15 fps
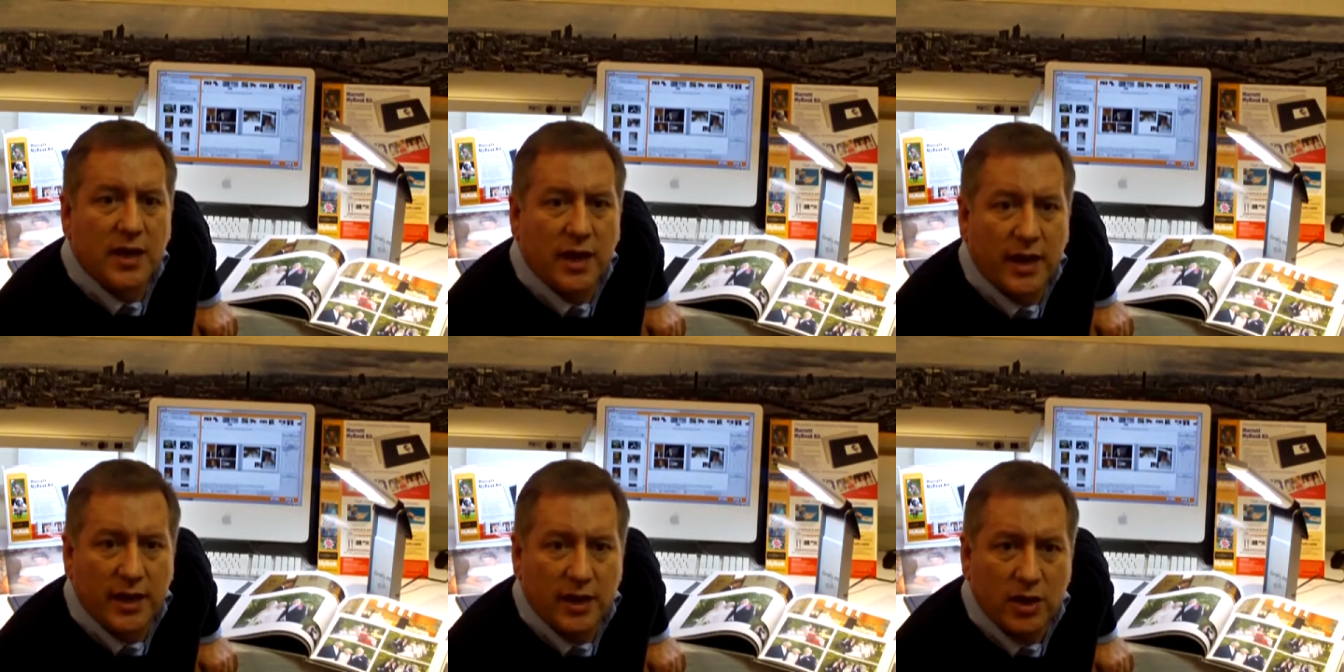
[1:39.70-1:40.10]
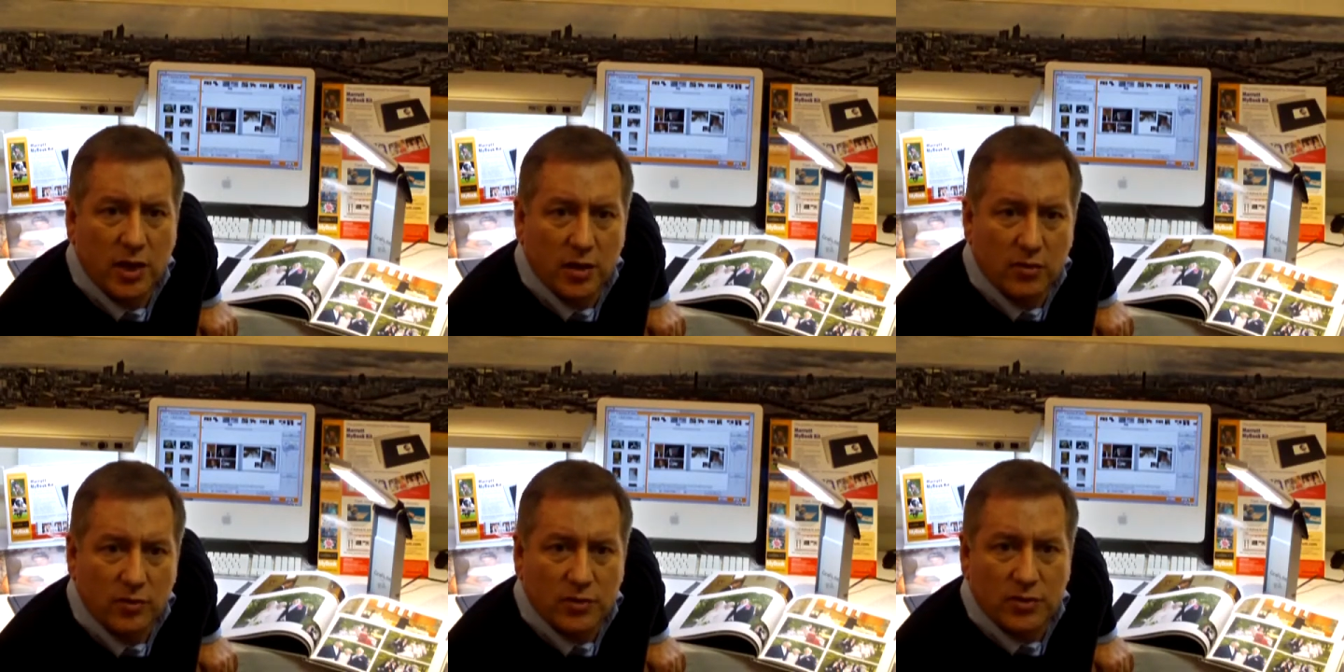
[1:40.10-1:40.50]
in
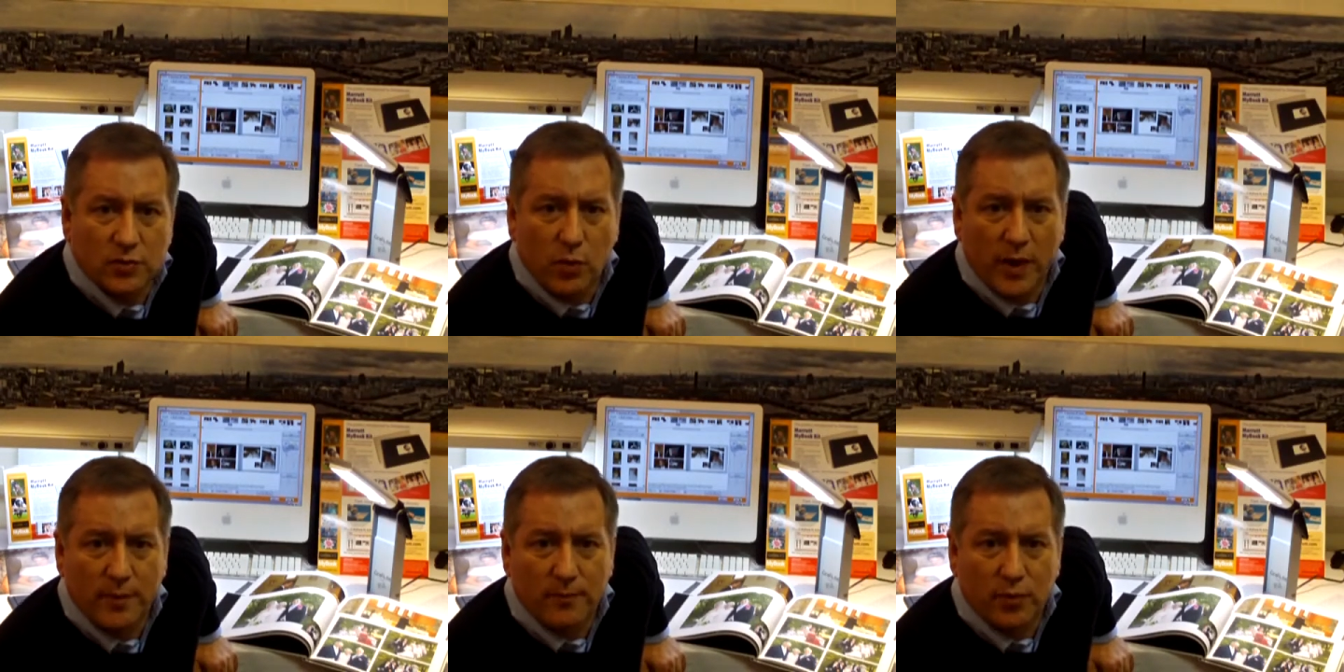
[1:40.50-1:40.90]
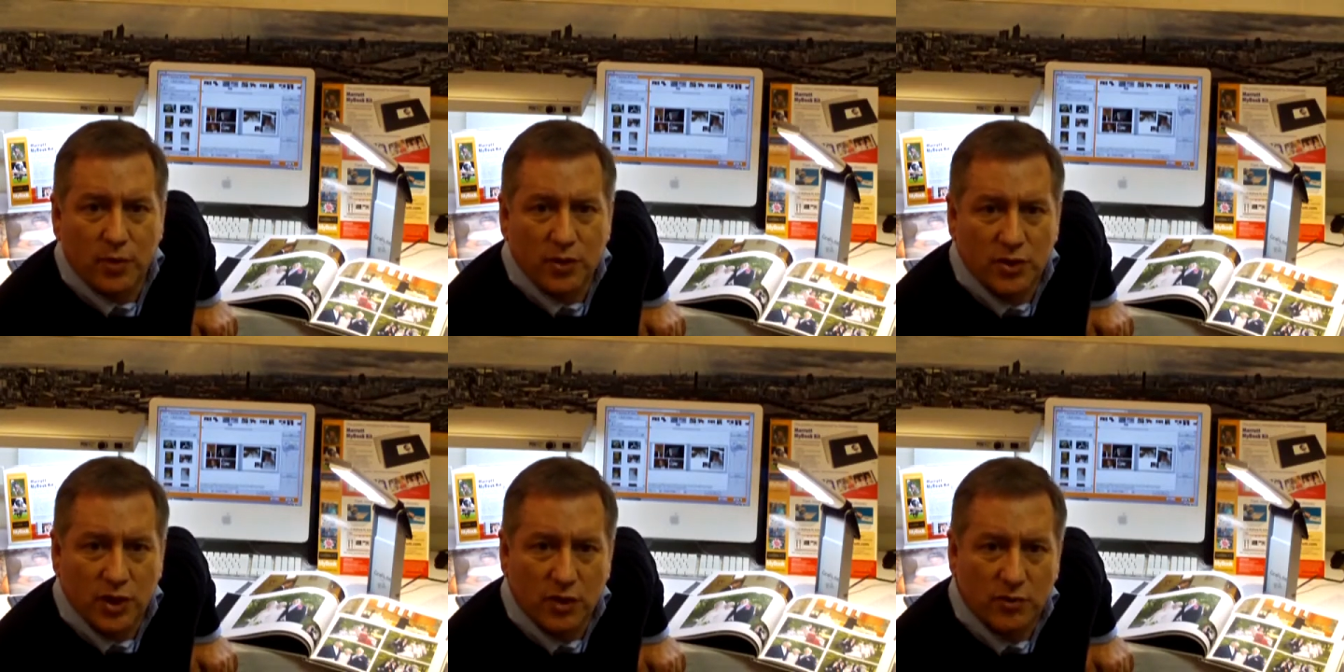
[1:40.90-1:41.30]
use when
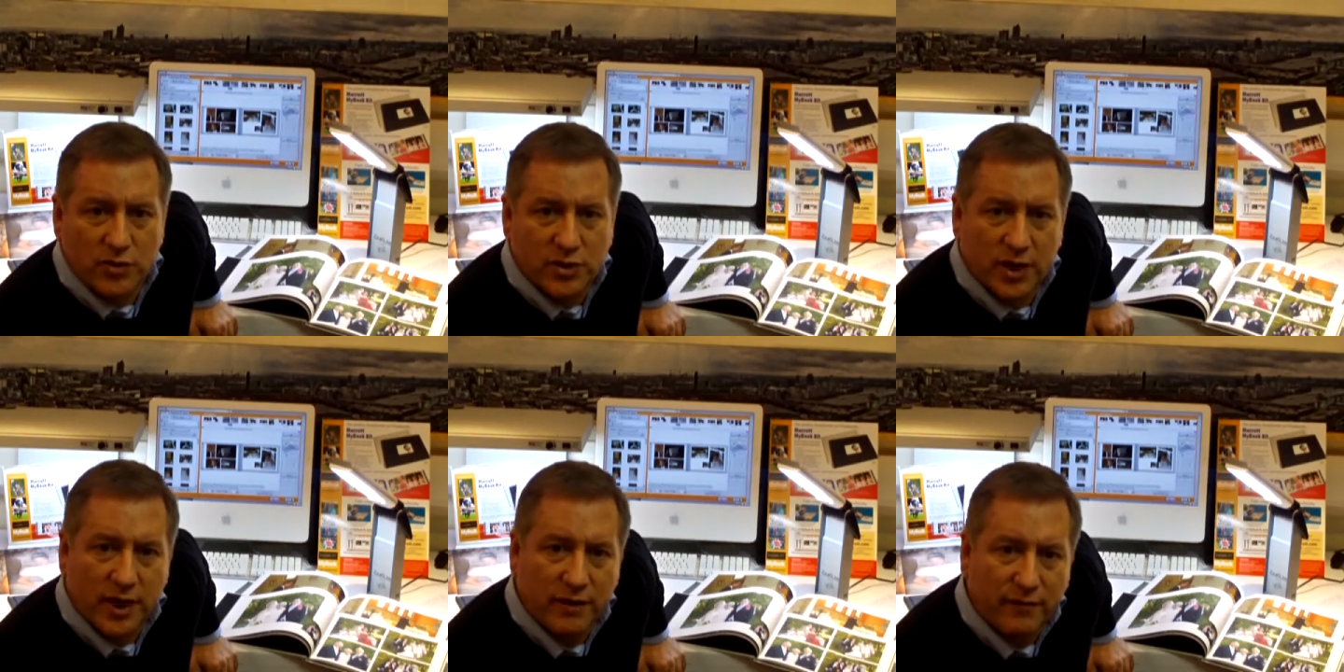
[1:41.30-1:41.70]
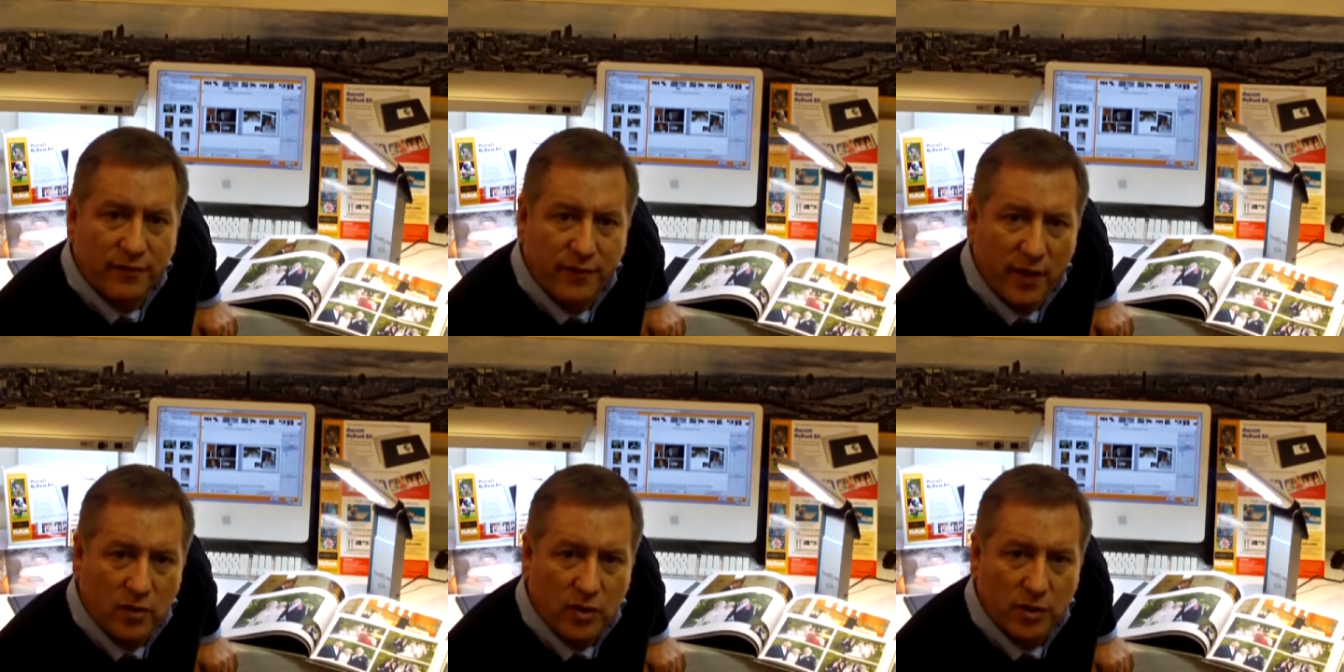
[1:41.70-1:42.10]
producing
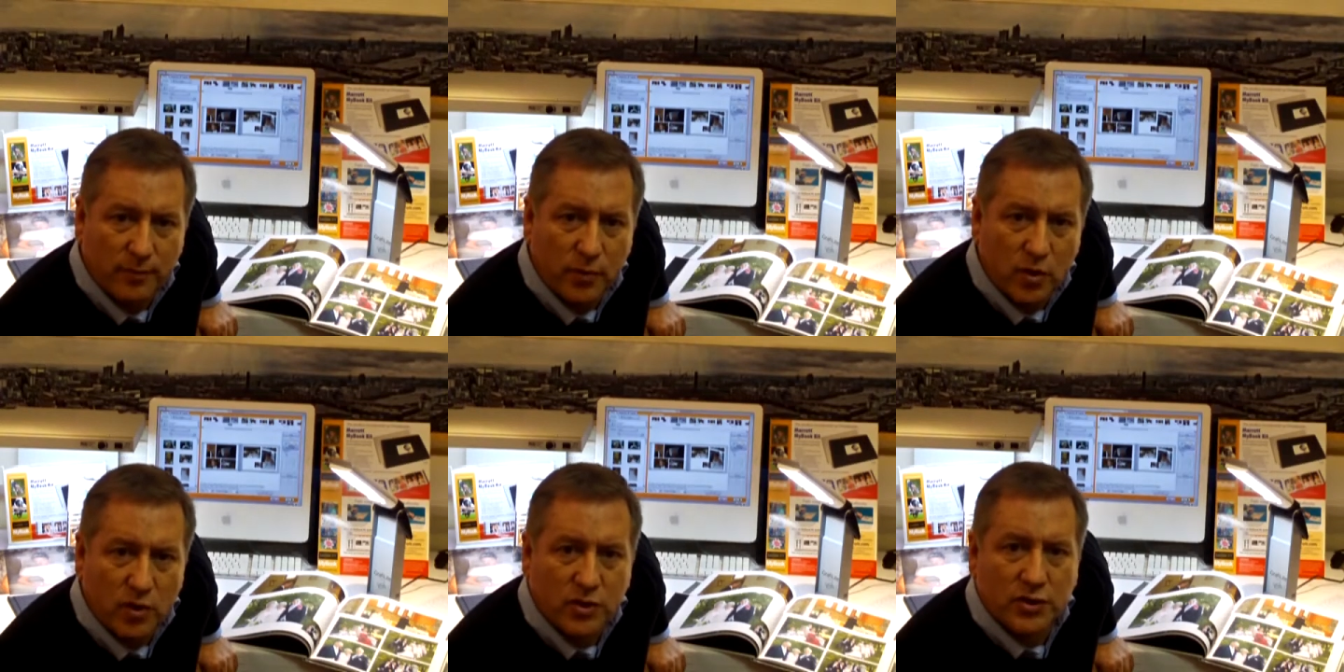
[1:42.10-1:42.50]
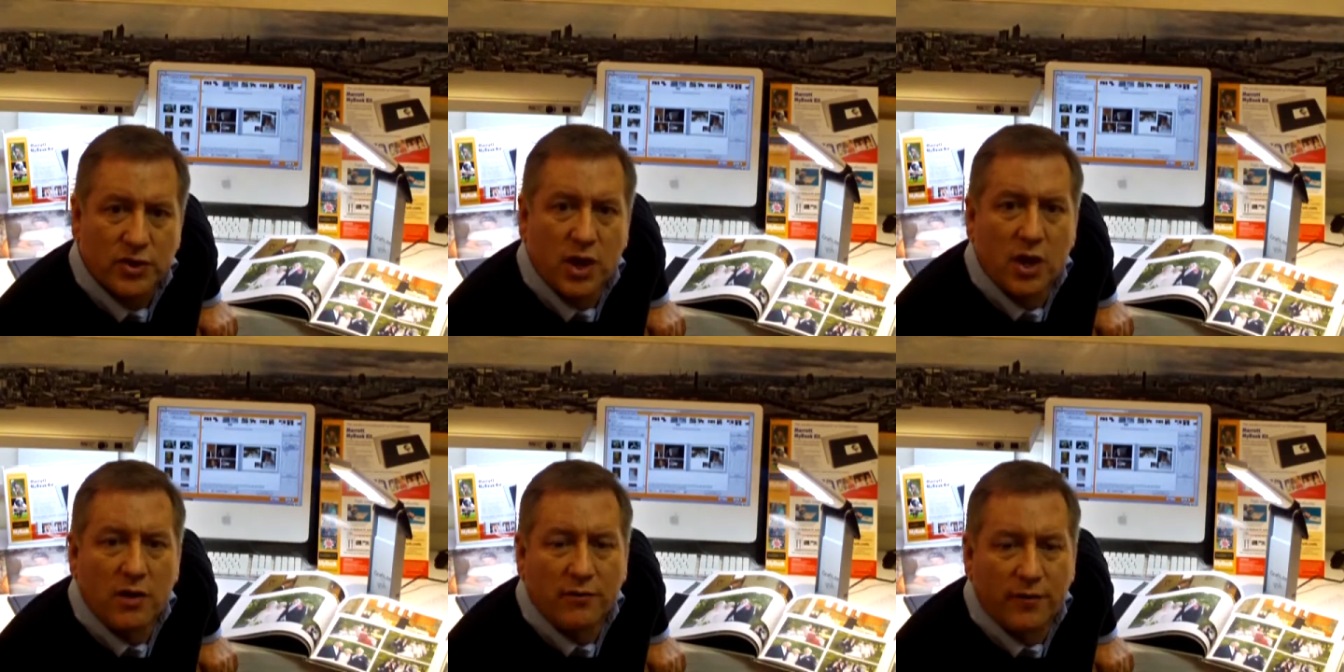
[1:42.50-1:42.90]
photo
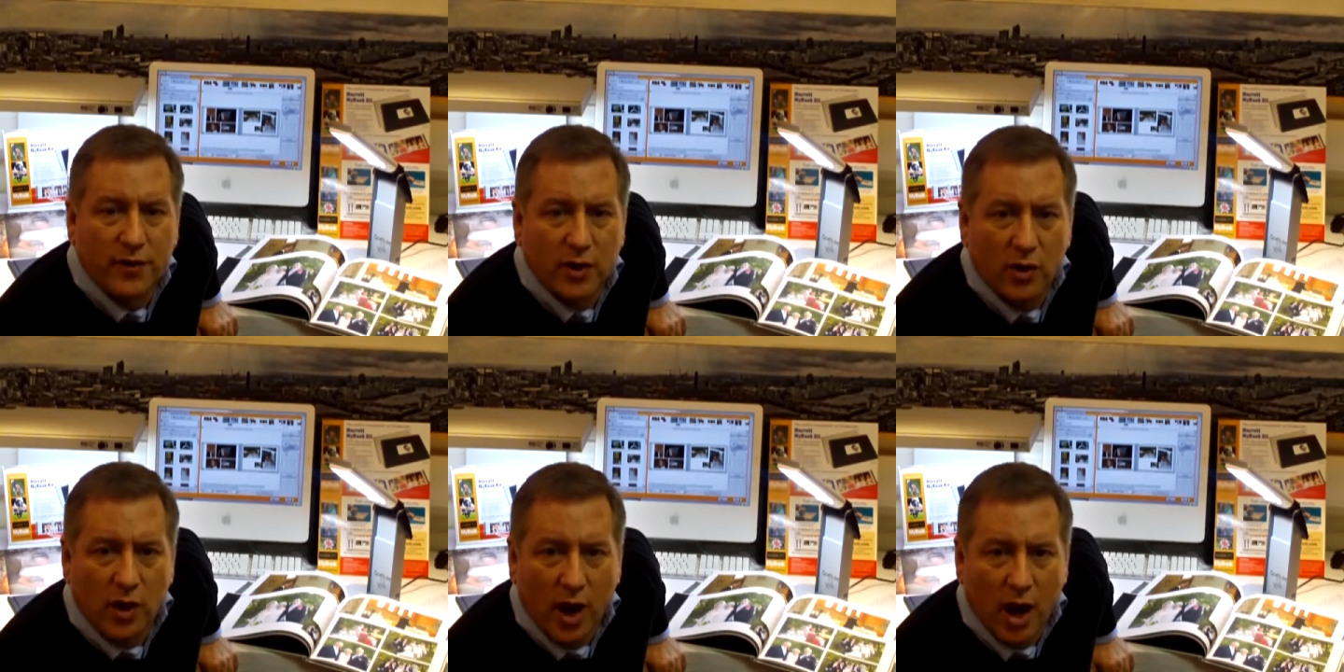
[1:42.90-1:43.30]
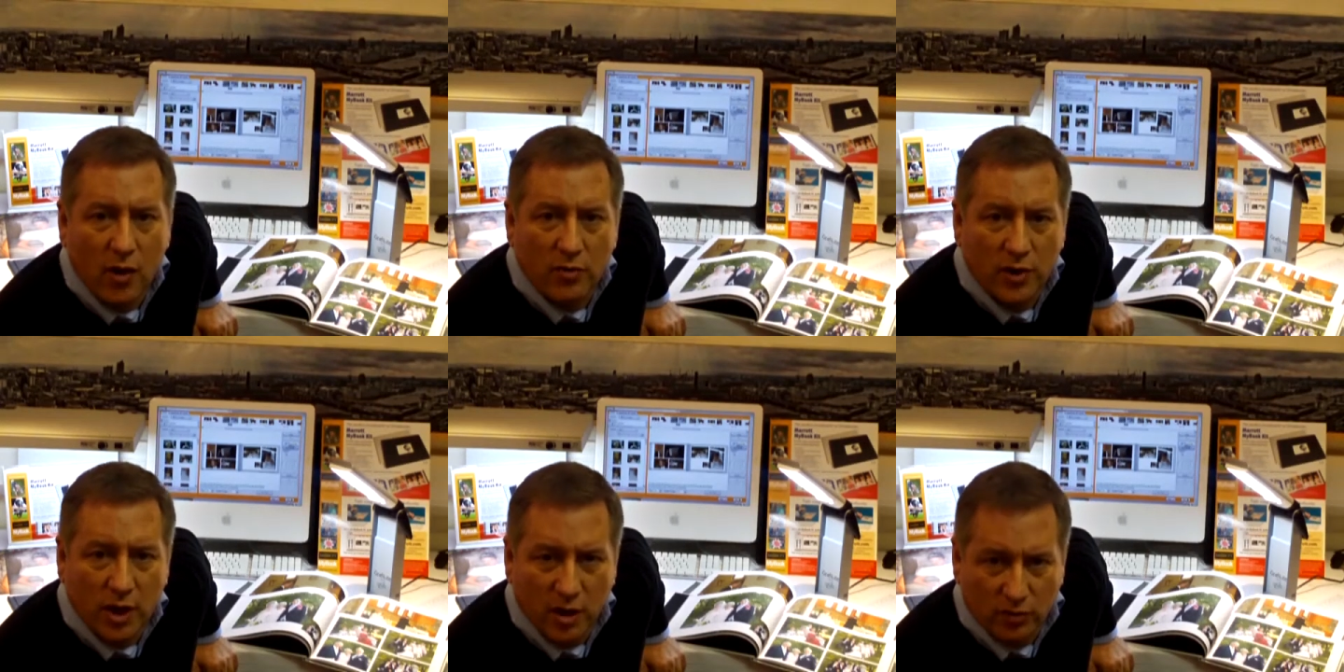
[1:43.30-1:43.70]
books for your
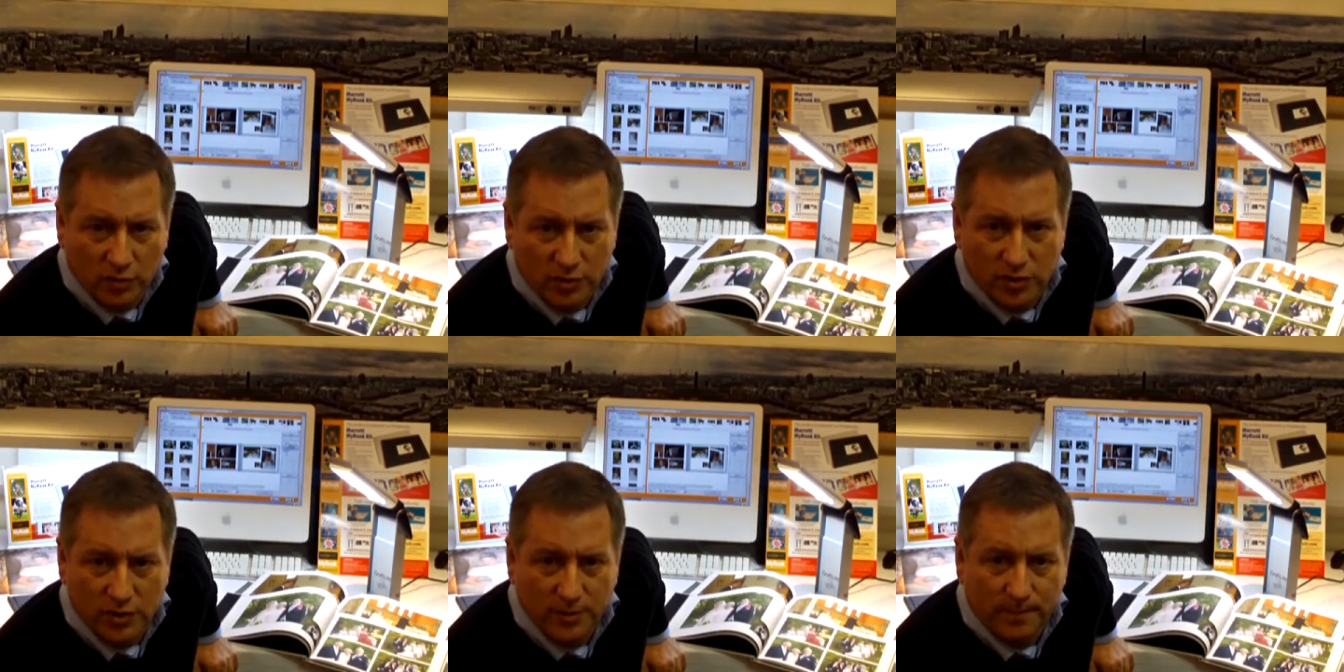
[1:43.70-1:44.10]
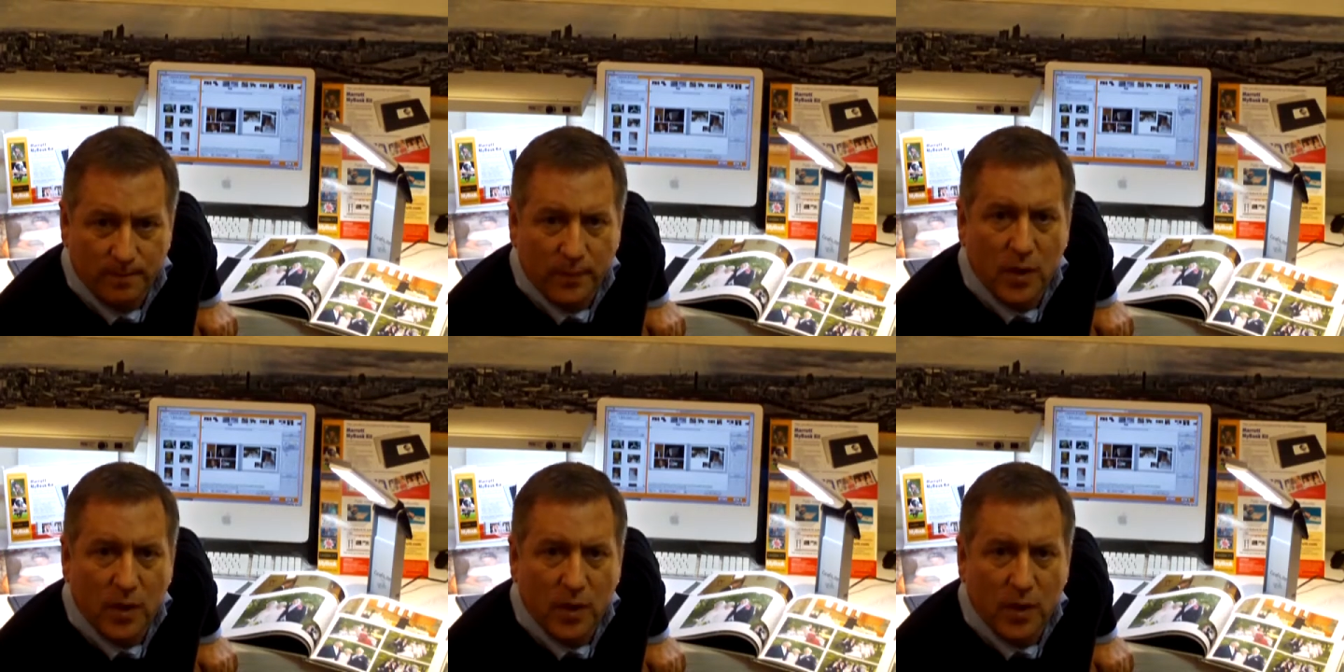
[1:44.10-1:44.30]
own use